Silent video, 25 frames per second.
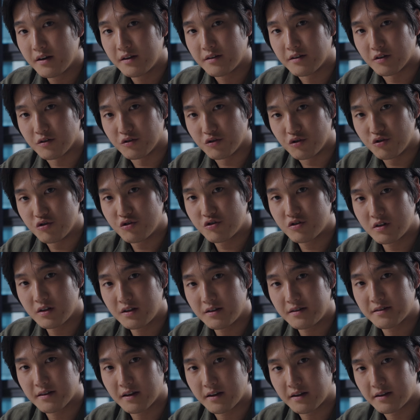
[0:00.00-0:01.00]
they'll usually
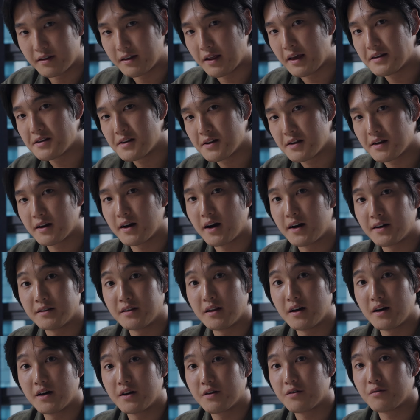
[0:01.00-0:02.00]
send an editing
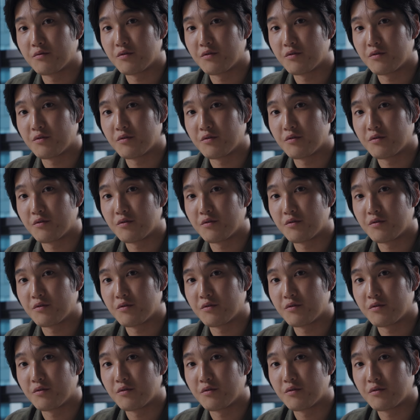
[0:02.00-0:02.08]
guideline,